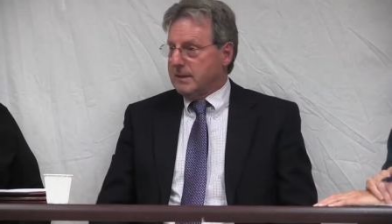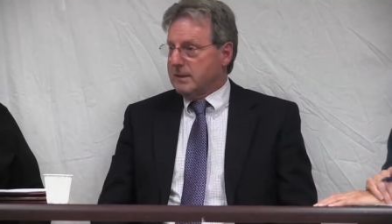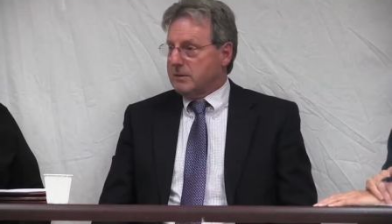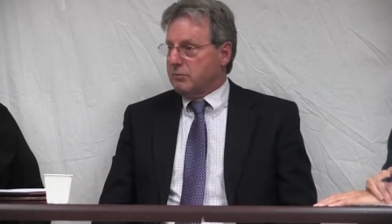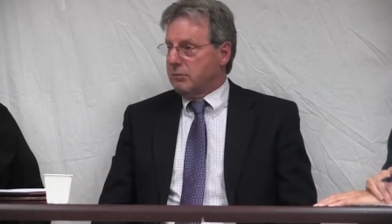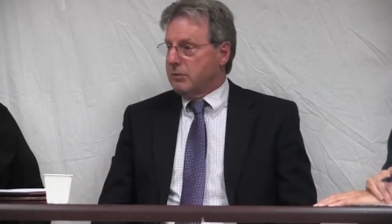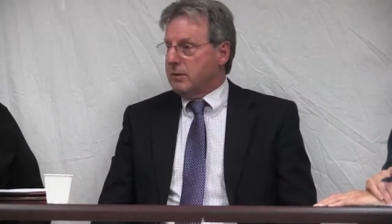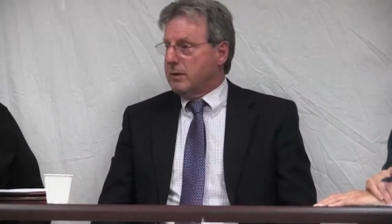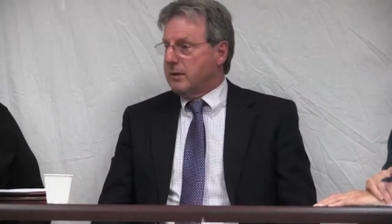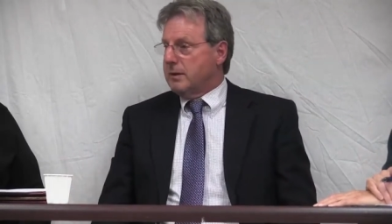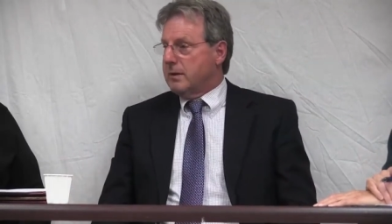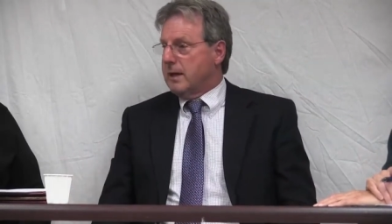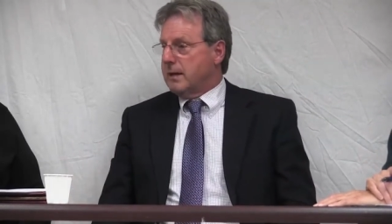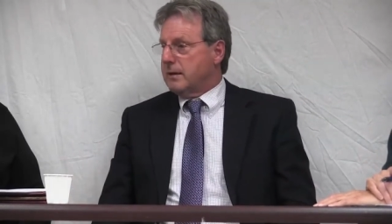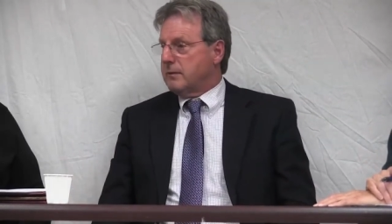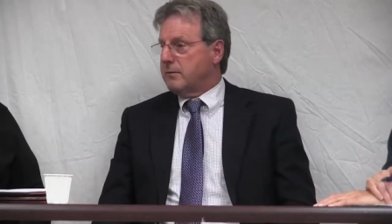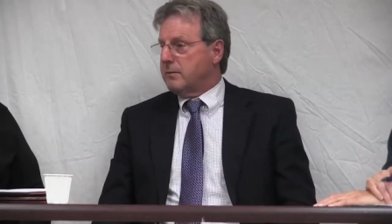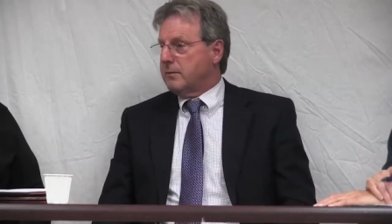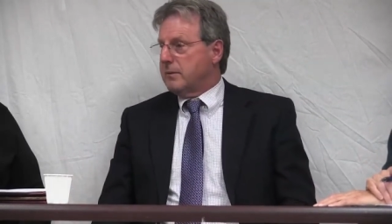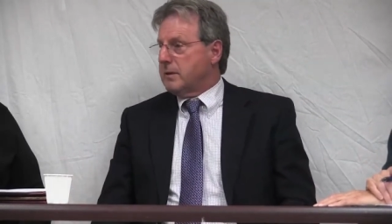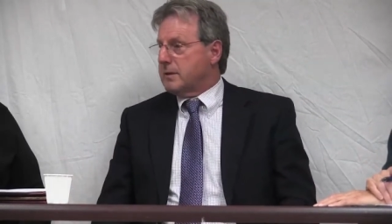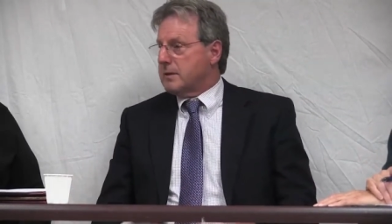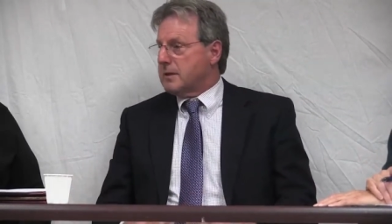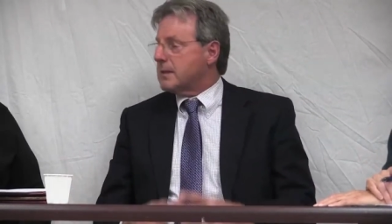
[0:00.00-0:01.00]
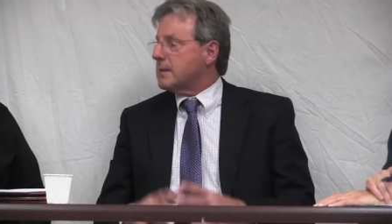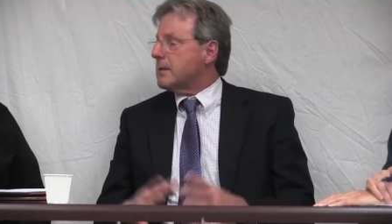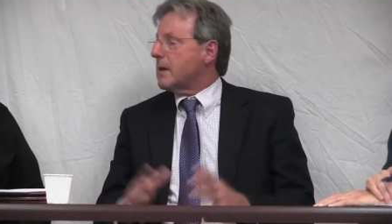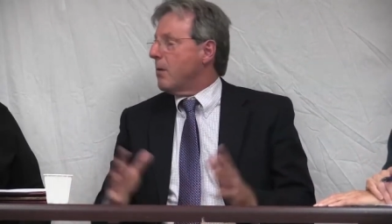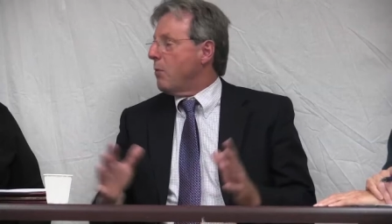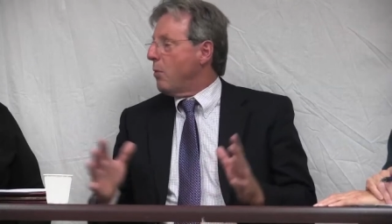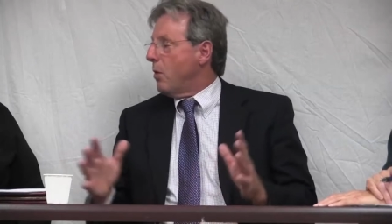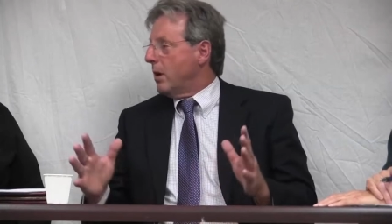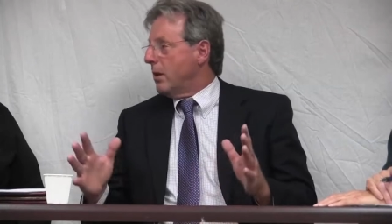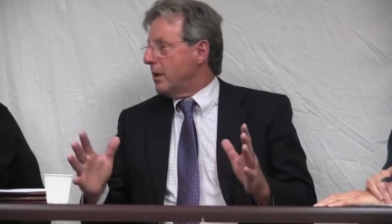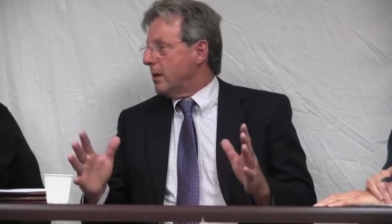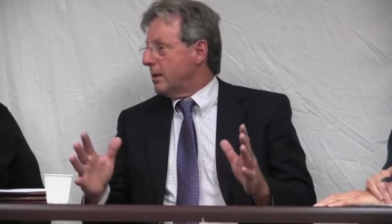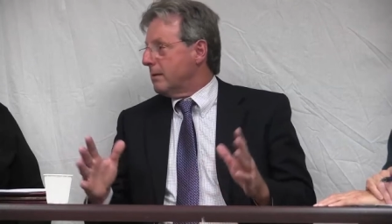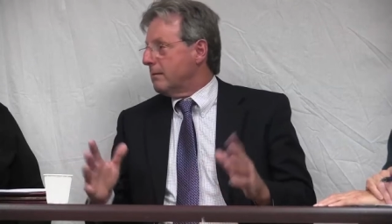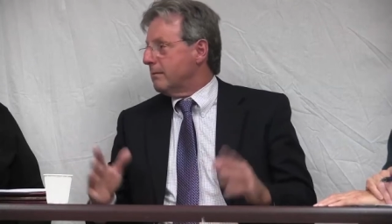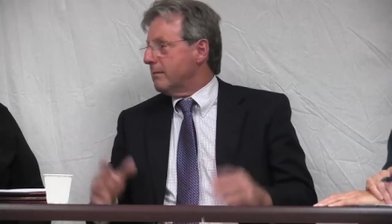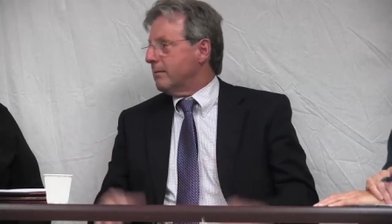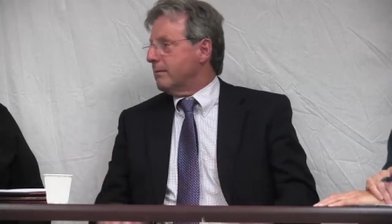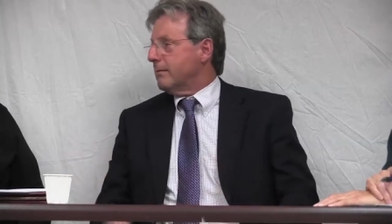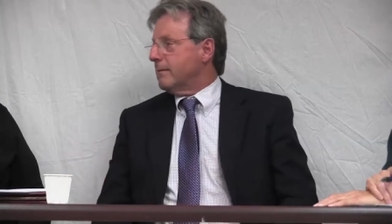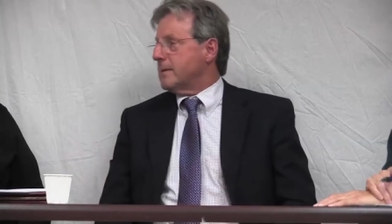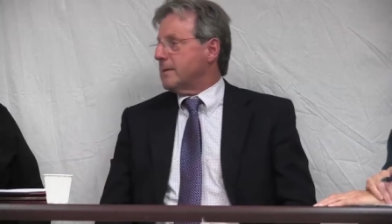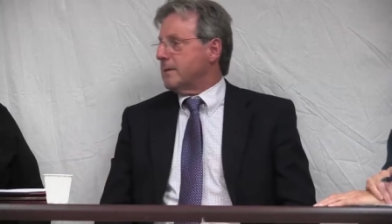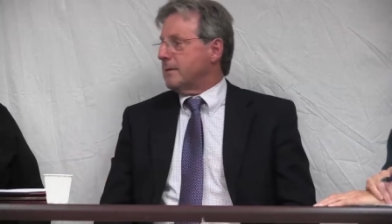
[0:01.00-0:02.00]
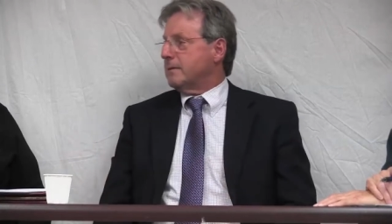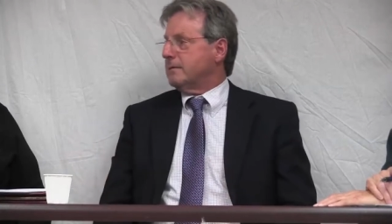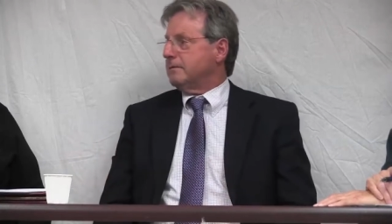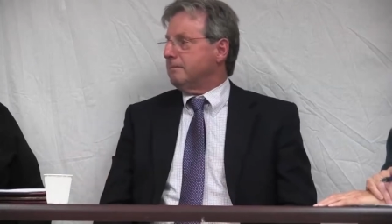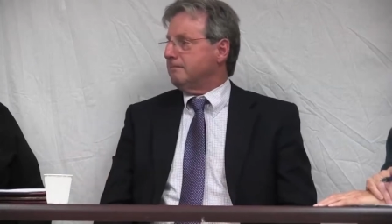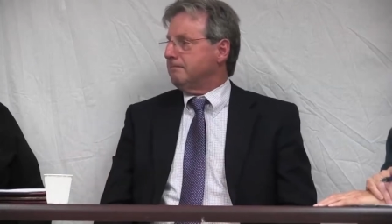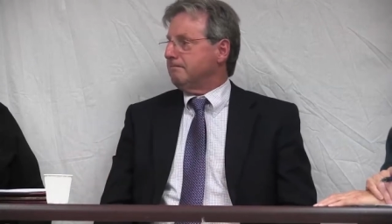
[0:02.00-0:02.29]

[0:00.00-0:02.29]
it's really not, it's the same wallet. So.